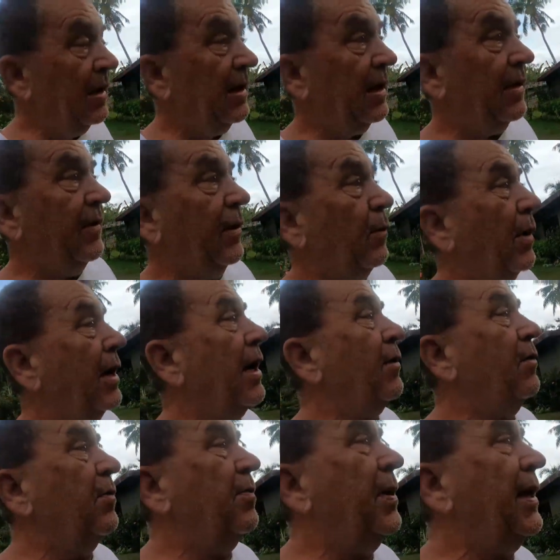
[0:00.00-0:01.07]
They gave out
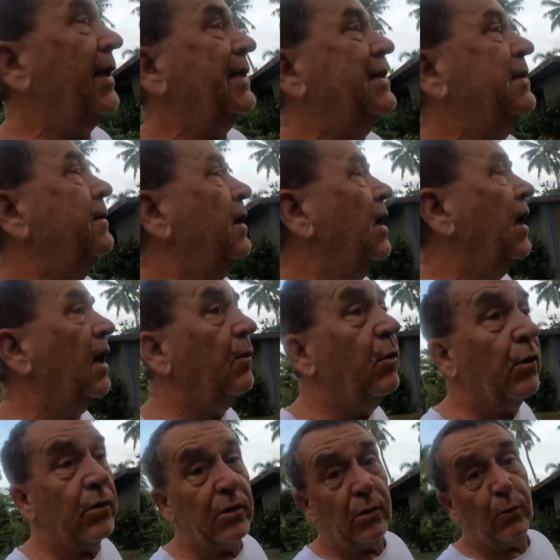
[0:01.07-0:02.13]
100 pigs, and
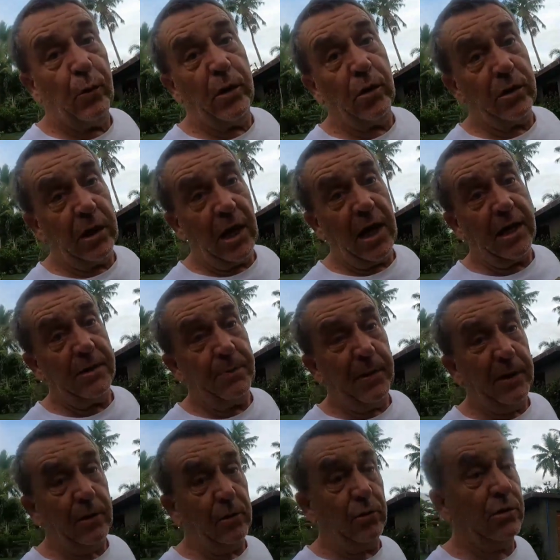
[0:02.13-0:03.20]
we got the last
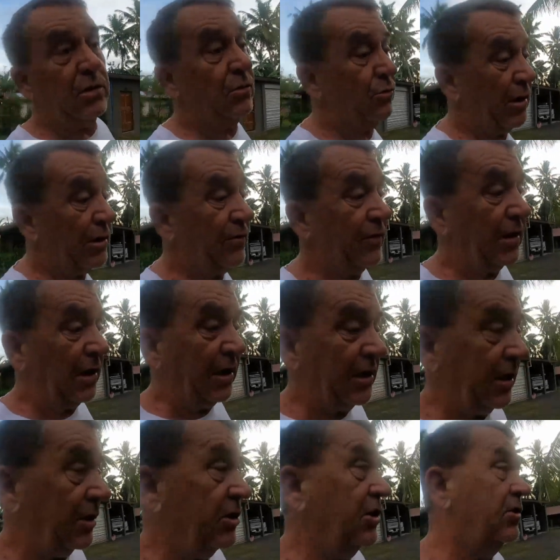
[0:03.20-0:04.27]
pig, who was the runt of the
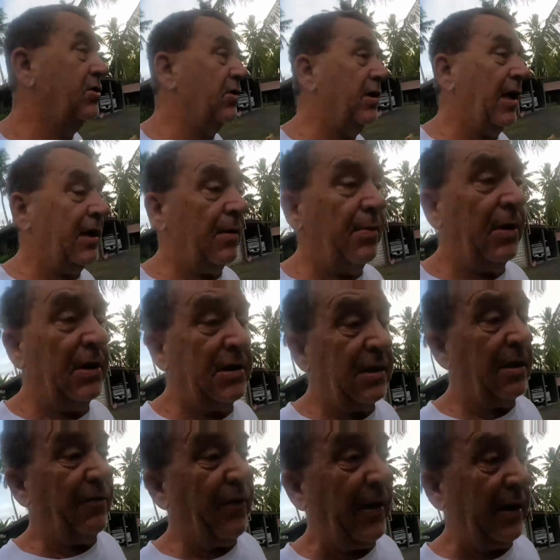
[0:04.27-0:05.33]
litter, and she turned out the
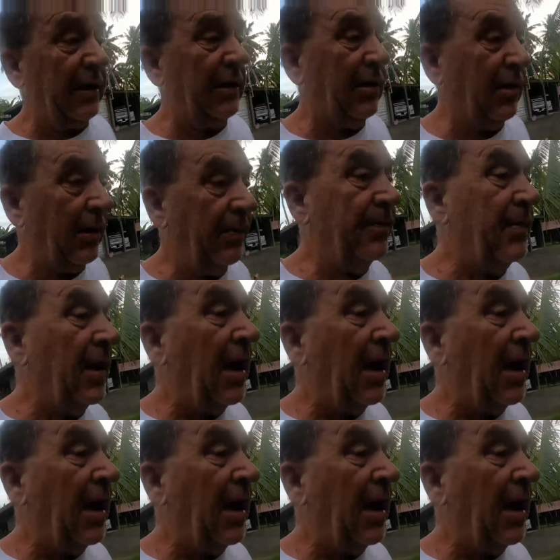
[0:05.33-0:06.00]
biggest of the fucking lot.